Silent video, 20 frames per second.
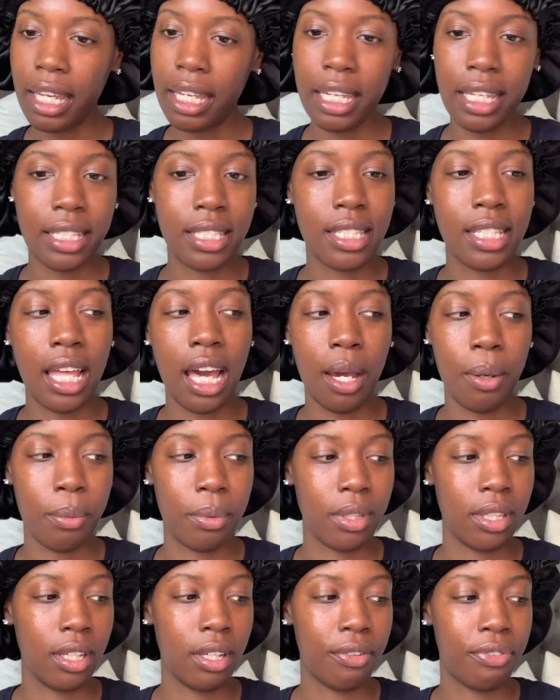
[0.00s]
it's not
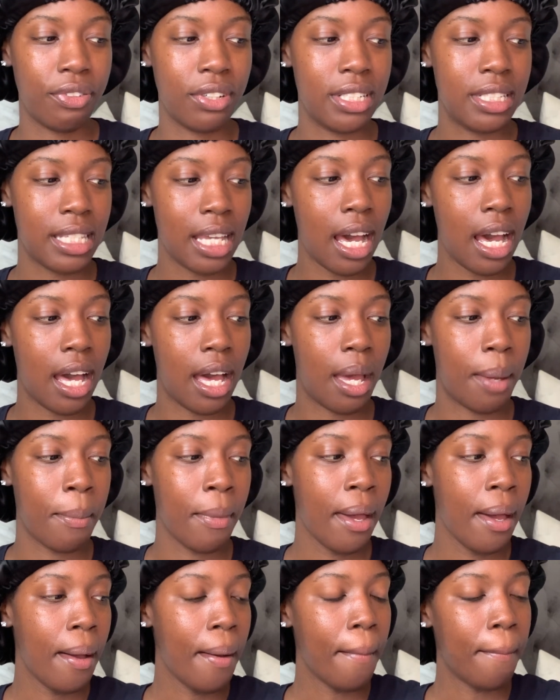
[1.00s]
really a fun time.
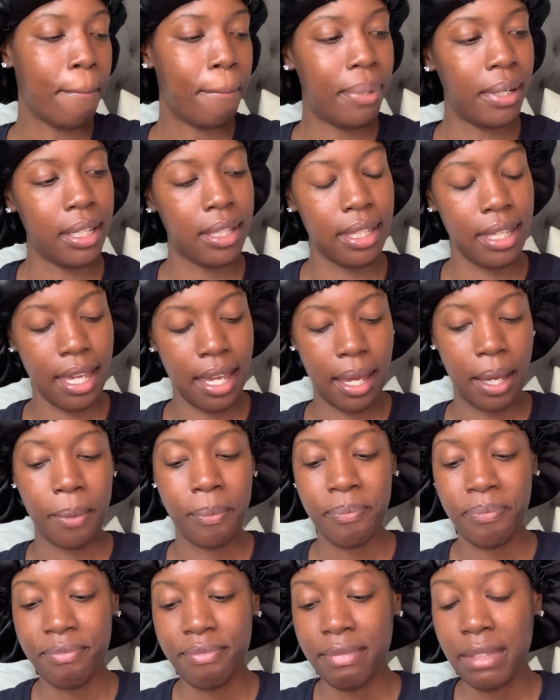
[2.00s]
But yeah,
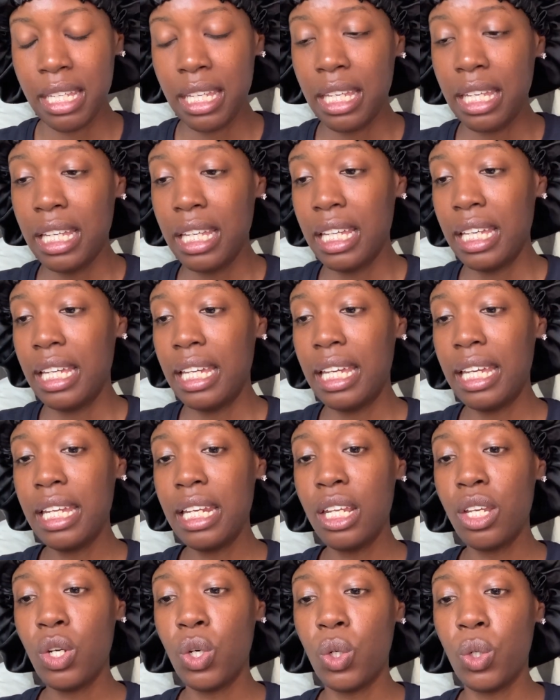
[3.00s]

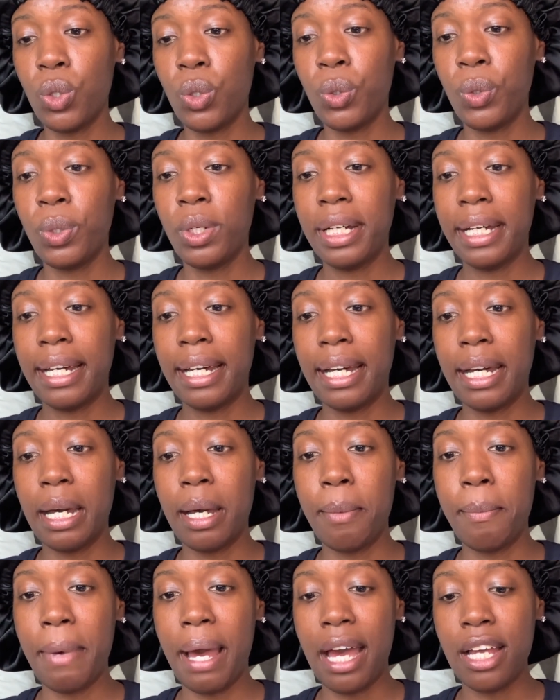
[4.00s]
anywho, um,
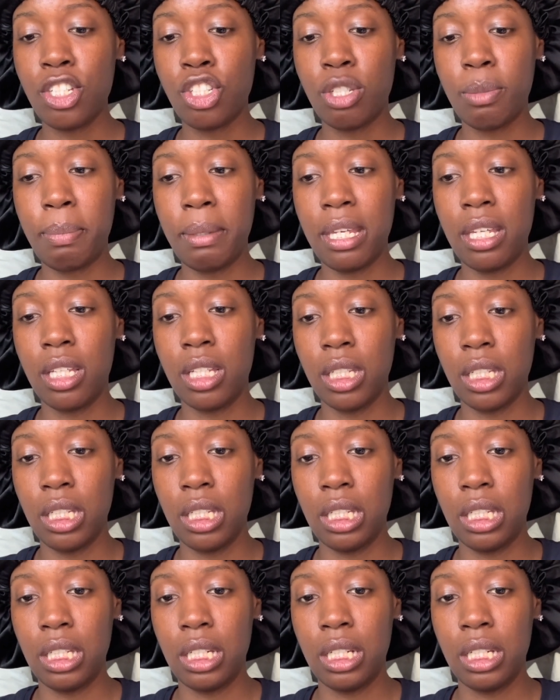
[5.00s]
I should be
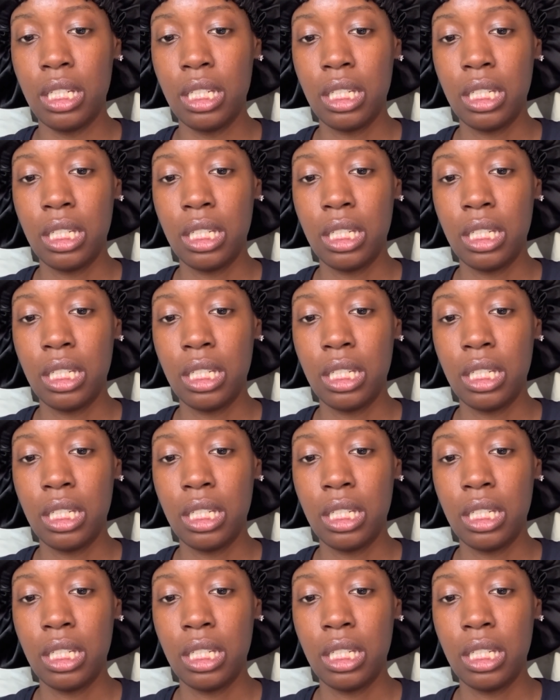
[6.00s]
good